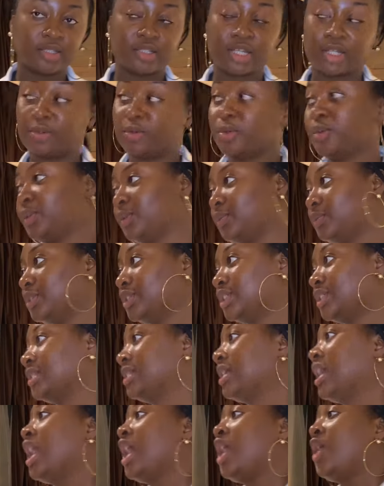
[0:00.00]
I don't know.
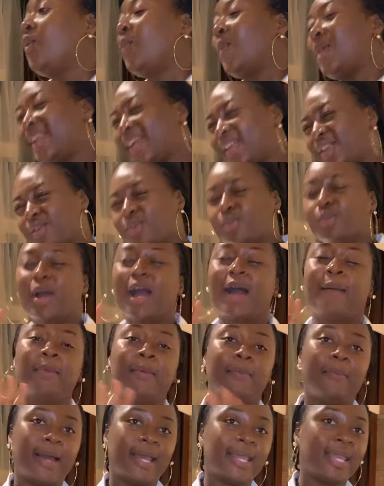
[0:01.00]
But then, you know,
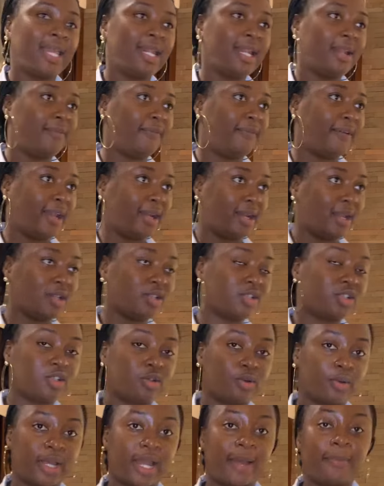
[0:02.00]
I'm a banking and
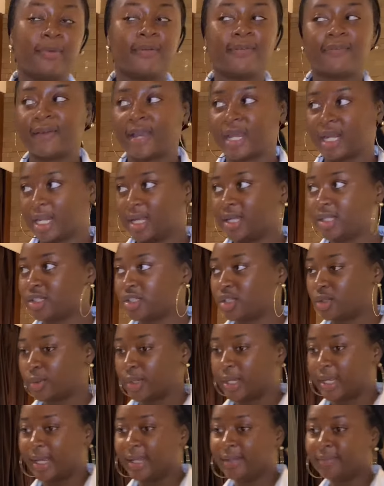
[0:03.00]
finance lawyer. I'm a finance
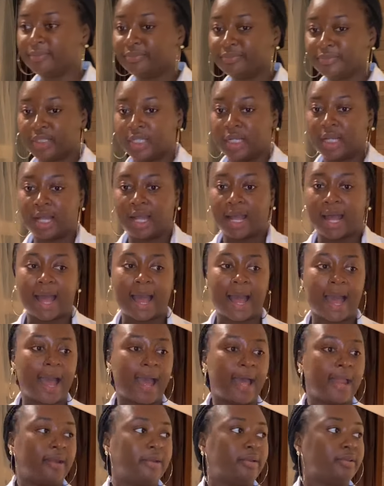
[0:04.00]
lawyer.
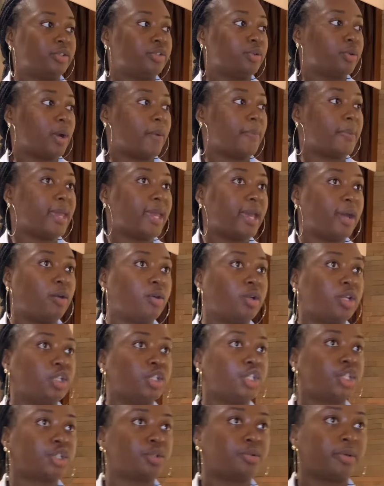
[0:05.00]
And so I'm here on
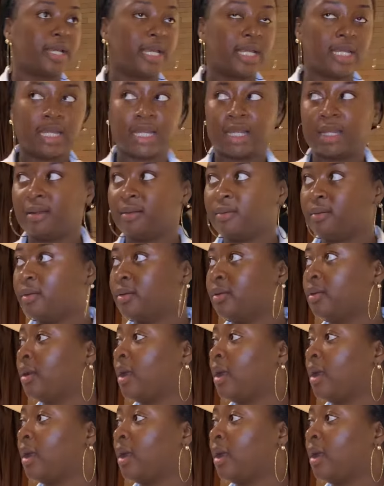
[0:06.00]
a training